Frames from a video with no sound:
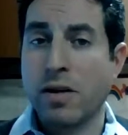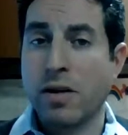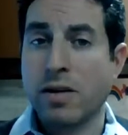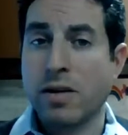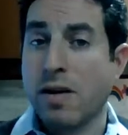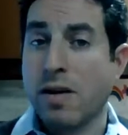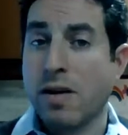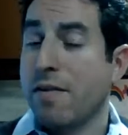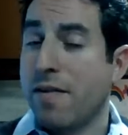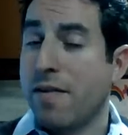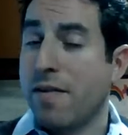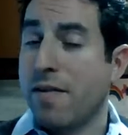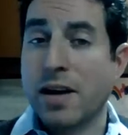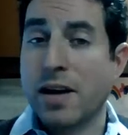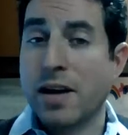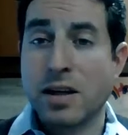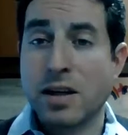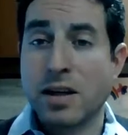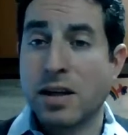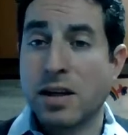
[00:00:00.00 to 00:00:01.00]
Finally,
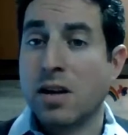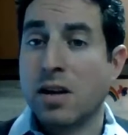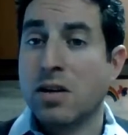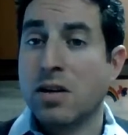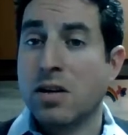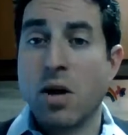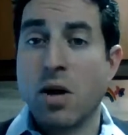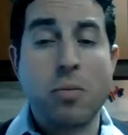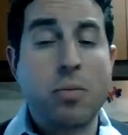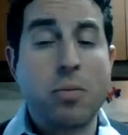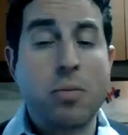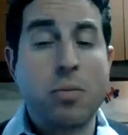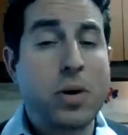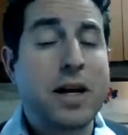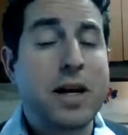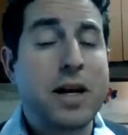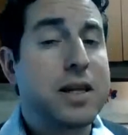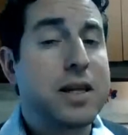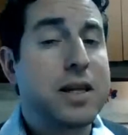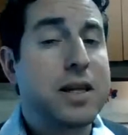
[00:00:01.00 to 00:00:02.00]
don't put
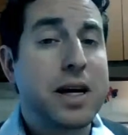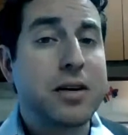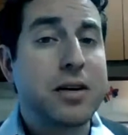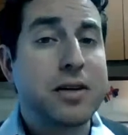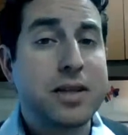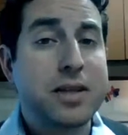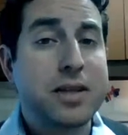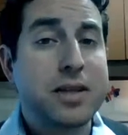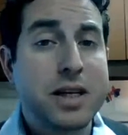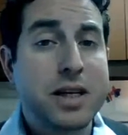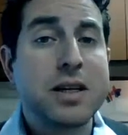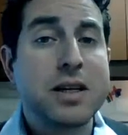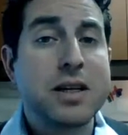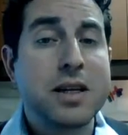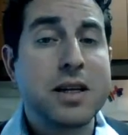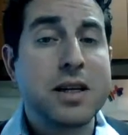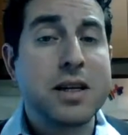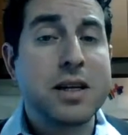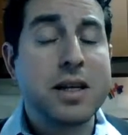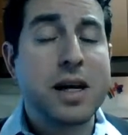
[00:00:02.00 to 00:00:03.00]
anything else into the
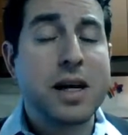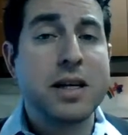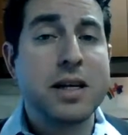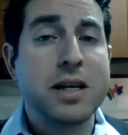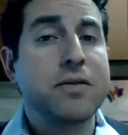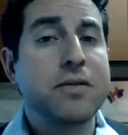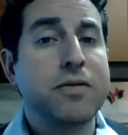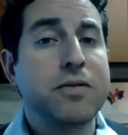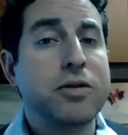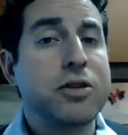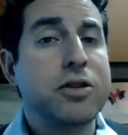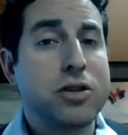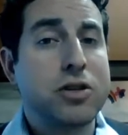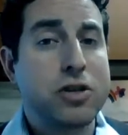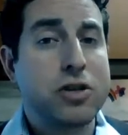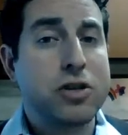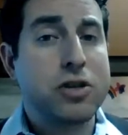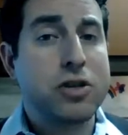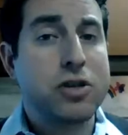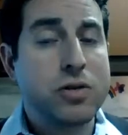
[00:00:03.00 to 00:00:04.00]
case if you should
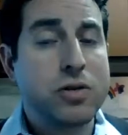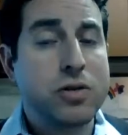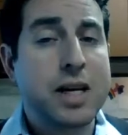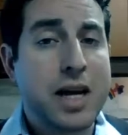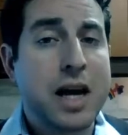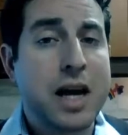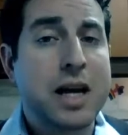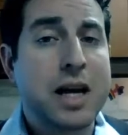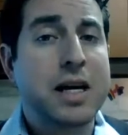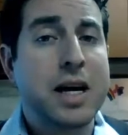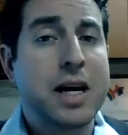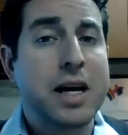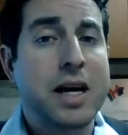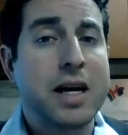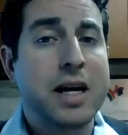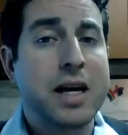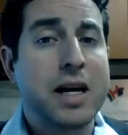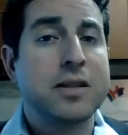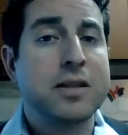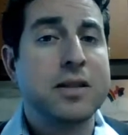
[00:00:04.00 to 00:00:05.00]
choose to get a case.
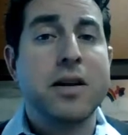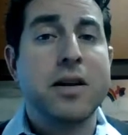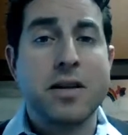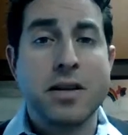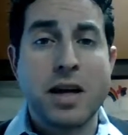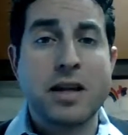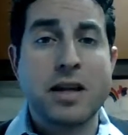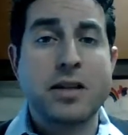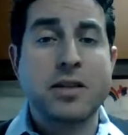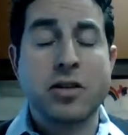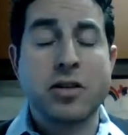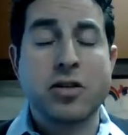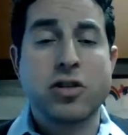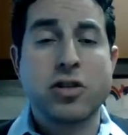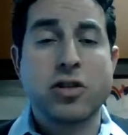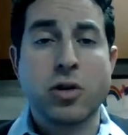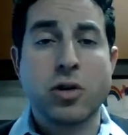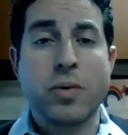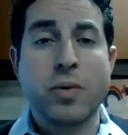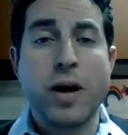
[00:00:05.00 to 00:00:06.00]
That's a sure
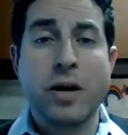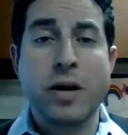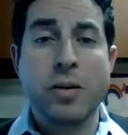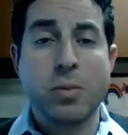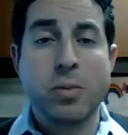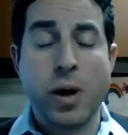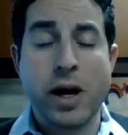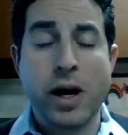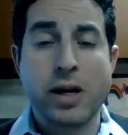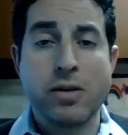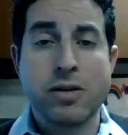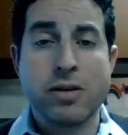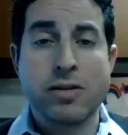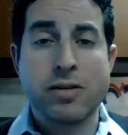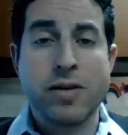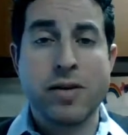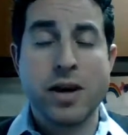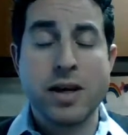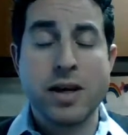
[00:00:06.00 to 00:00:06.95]
way to break your device.